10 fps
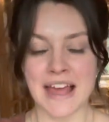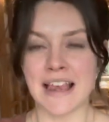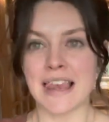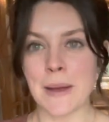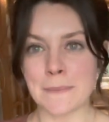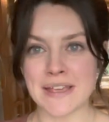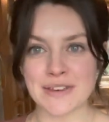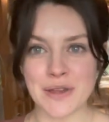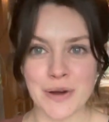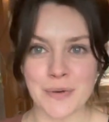Let me
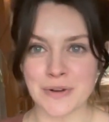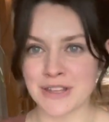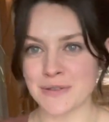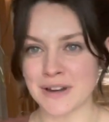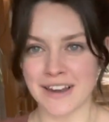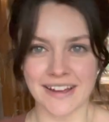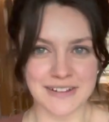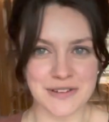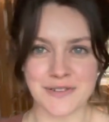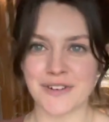know what you would like
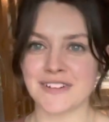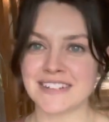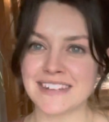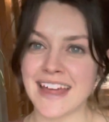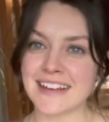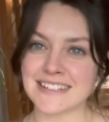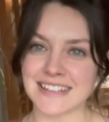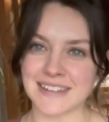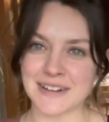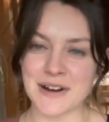to forage next
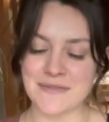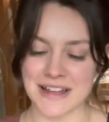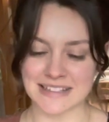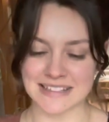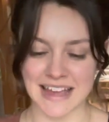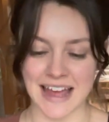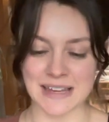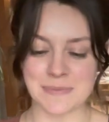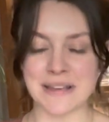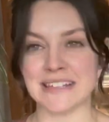in the comments,
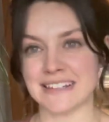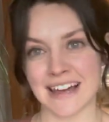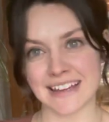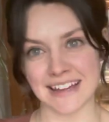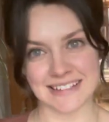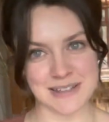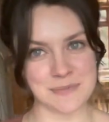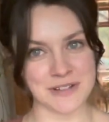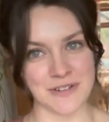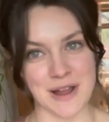and please like and
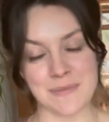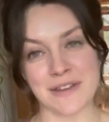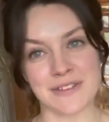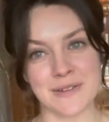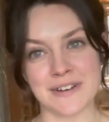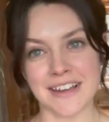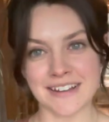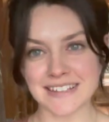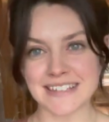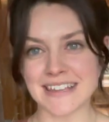subscribe if you would
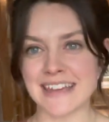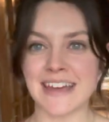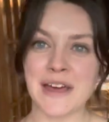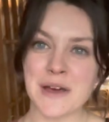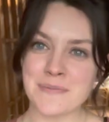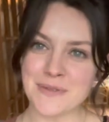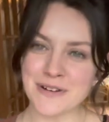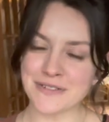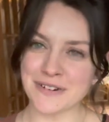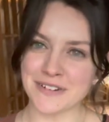like to see
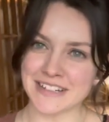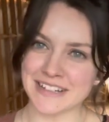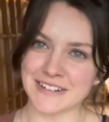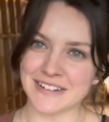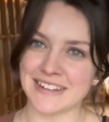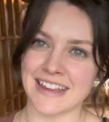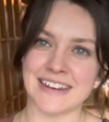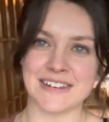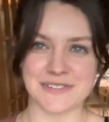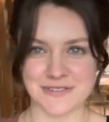more foraging
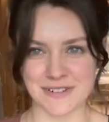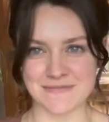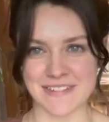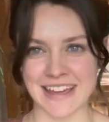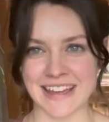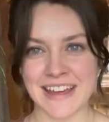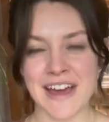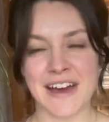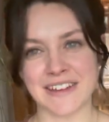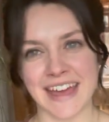content from me.
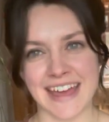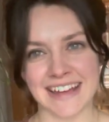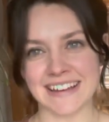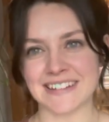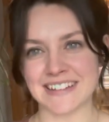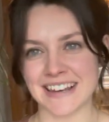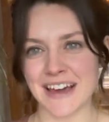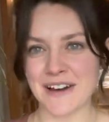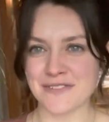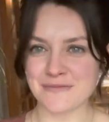Okay, lots of
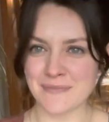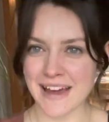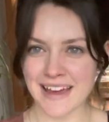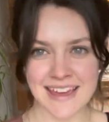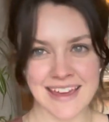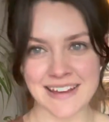love, bye.